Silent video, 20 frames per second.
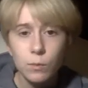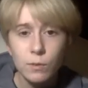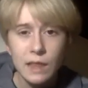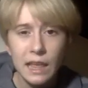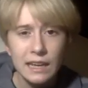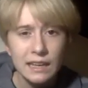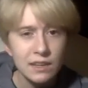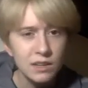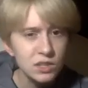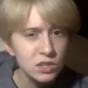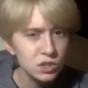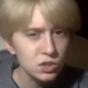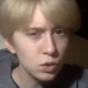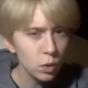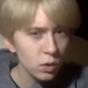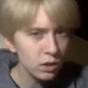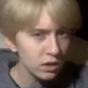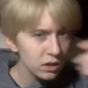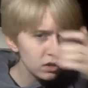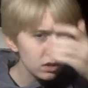like,
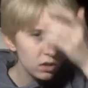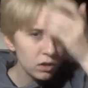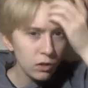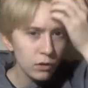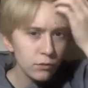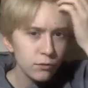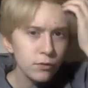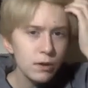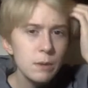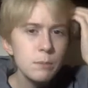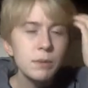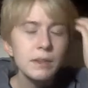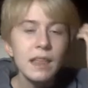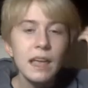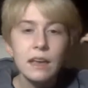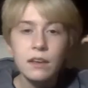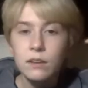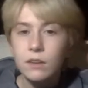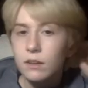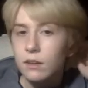sort of girlfriend, but,
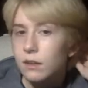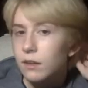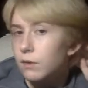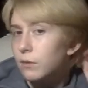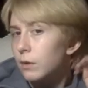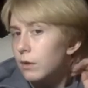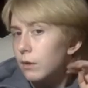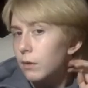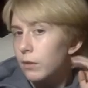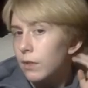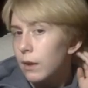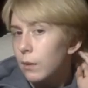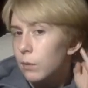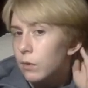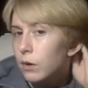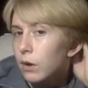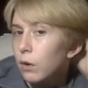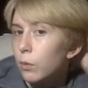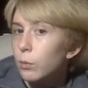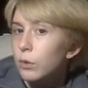like, I don't know, they
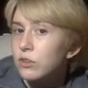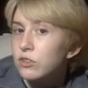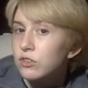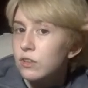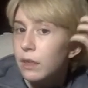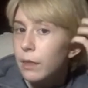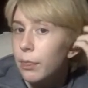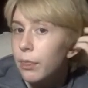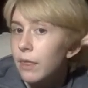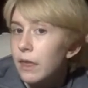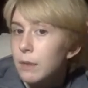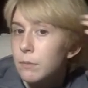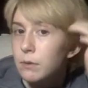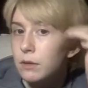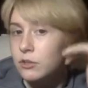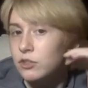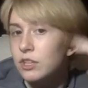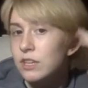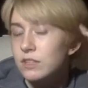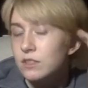were originally a thing,
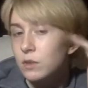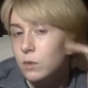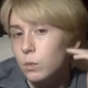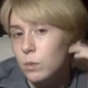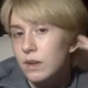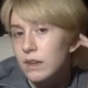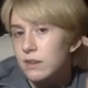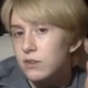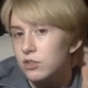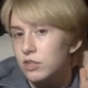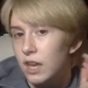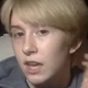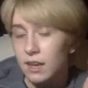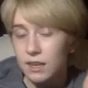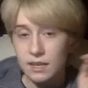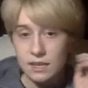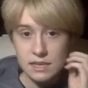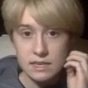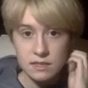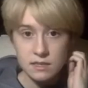but she's a witch,
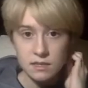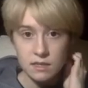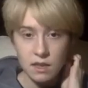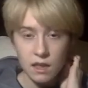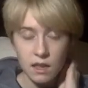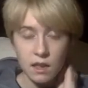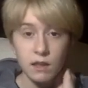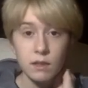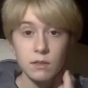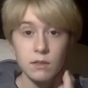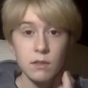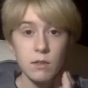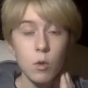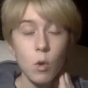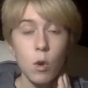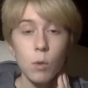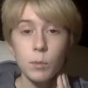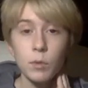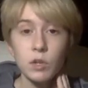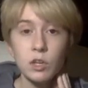and he's a
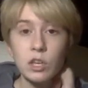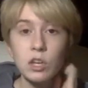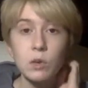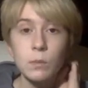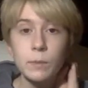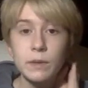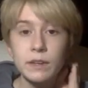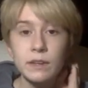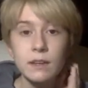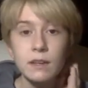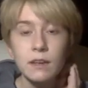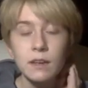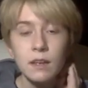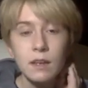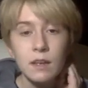normal human.